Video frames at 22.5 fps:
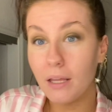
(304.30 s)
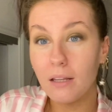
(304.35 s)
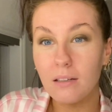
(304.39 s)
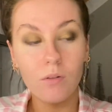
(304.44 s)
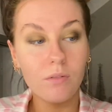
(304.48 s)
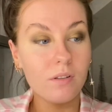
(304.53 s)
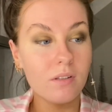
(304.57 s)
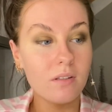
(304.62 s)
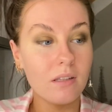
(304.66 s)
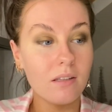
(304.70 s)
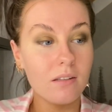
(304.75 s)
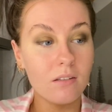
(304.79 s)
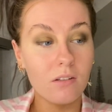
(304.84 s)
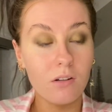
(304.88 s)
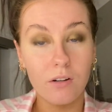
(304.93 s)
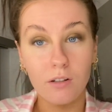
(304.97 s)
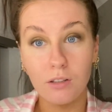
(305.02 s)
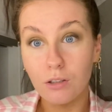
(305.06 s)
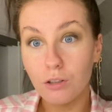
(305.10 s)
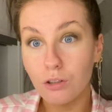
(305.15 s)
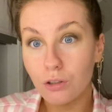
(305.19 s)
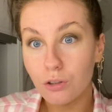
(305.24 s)
obviously
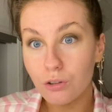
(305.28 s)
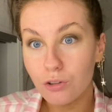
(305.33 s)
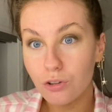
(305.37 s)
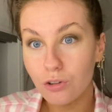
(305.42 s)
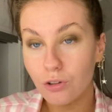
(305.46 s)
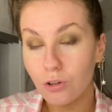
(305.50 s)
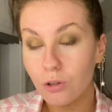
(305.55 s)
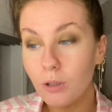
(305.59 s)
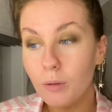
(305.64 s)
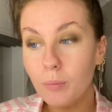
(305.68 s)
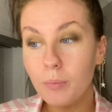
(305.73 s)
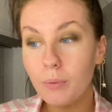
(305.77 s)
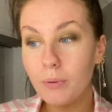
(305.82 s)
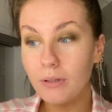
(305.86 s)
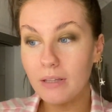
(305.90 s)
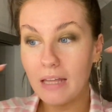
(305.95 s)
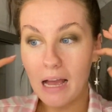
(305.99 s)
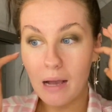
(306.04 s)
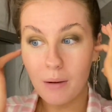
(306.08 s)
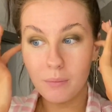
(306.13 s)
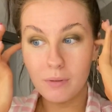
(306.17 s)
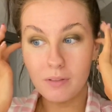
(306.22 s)
starting YouTube,
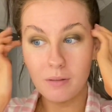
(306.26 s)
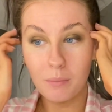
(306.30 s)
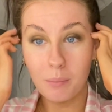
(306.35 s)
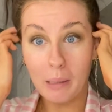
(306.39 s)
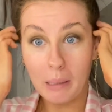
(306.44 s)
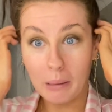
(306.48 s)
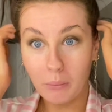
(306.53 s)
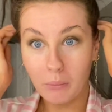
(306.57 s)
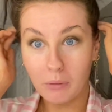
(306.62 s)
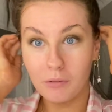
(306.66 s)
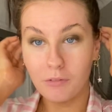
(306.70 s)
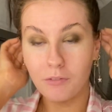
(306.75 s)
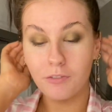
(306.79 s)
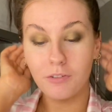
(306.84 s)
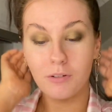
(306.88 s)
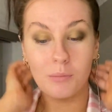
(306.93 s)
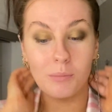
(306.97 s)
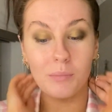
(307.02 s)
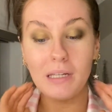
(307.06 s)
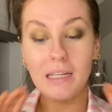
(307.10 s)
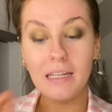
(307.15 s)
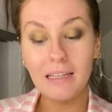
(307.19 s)
that was a big one for
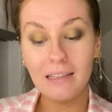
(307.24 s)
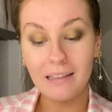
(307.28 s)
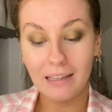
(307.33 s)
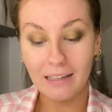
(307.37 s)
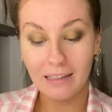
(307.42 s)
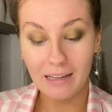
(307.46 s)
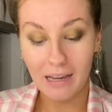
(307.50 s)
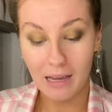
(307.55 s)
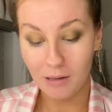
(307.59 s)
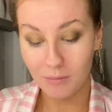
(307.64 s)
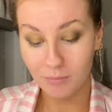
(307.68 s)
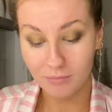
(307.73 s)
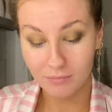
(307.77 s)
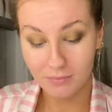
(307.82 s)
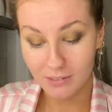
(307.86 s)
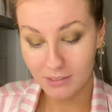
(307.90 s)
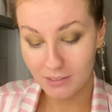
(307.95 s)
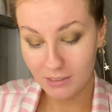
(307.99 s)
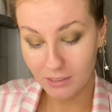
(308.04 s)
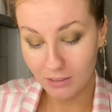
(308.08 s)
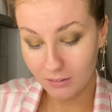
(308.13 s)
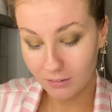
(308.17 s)
me. Like I'm
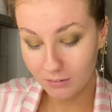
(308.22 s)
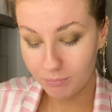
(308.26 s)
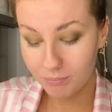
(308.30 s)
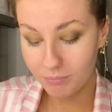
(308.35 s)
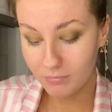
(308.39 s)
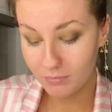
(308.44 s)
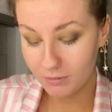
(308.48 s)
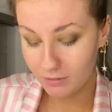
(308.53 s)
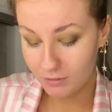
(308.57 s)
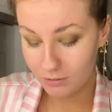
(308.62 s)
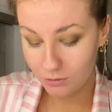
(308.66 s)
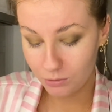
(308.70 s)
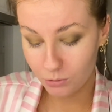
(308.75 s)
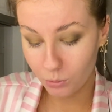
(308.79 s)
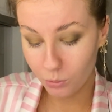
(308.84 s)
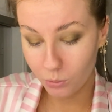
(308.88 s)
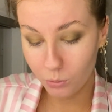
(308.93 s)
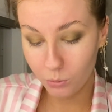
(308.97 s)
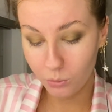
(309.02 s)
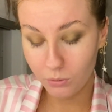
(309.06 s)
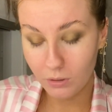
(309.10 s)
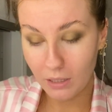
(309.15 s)
still so
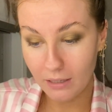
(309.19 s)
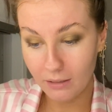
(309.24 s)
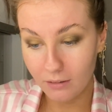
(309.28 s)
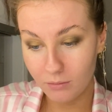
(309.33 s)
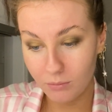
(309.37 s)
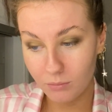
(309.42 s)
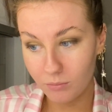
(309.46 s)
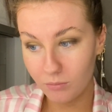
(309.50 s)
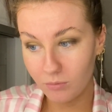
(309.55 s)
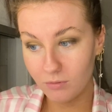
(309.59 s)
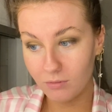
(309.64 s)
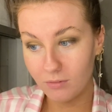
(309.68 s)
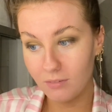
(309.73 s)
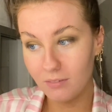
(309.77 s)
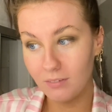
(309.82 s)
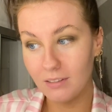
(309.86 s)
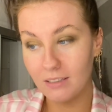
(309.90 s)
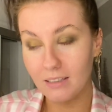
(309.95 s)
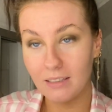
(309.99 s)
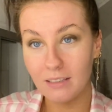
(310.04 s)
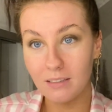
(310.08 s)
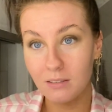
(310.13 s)
like,
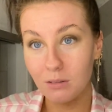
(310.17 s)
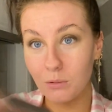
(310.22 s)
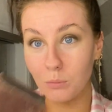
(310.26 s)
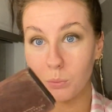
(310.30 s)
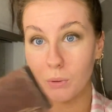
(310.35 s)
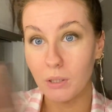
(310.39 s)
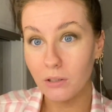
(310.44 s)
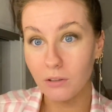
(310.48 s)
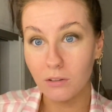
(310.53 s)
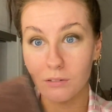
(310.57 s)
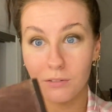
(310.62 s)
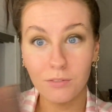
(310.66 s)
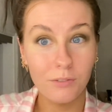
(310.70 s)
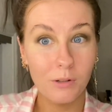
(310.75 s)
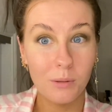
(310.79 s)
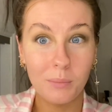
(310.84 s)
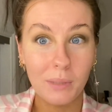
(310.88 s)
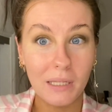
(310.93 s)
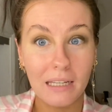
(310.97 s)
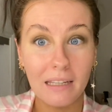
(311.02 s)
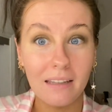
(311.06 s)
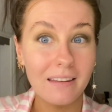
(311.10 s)
this is weird for
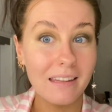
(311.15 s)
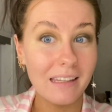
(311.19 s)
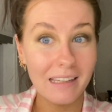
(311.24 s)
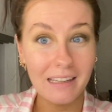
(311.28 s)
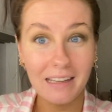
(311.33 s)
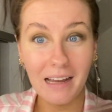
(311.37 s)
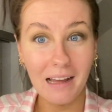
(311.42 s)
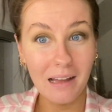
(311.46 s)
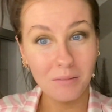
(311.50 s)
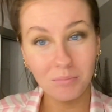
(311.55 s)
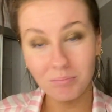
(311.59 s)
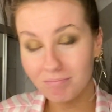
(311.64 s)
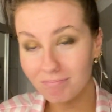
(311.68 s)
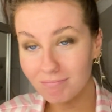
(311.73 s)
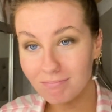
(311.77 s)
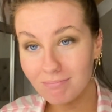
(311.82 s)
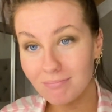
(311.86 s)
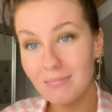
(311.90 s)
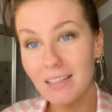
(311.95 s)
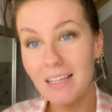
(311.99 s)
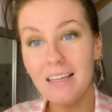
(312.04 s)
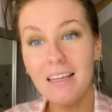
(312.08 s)
me, like
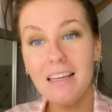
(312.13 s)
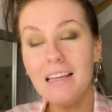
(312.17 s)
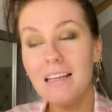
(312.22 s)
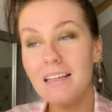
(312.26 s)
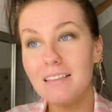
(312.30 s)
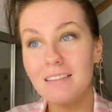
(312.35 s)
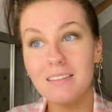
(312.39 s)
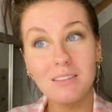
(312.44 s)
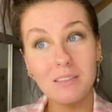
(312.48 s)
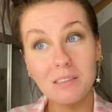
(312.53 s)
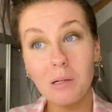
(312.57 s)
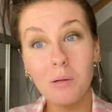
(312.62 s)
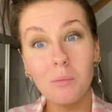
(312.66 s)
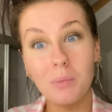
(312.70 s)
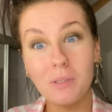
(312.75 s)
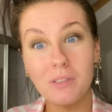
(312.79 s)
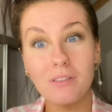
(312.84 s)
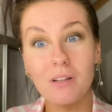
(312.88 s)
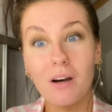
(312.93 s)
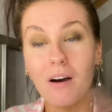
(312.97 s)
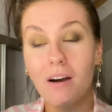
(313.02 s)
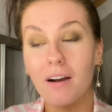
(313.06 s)
still
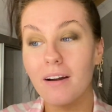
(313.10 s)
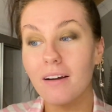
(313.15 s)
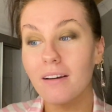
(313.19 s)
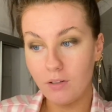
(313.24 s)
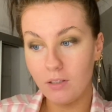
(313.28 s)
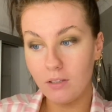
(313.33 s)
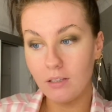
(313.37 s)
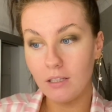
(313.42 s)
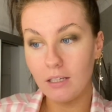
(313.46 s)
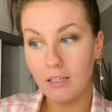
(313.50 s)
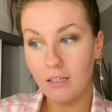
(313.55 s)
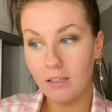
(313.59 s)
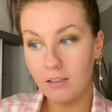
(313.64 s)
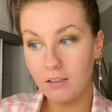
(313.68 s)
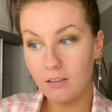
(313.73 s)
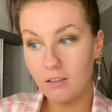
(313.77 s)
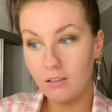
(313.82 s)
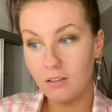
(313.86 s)
bizarre. And like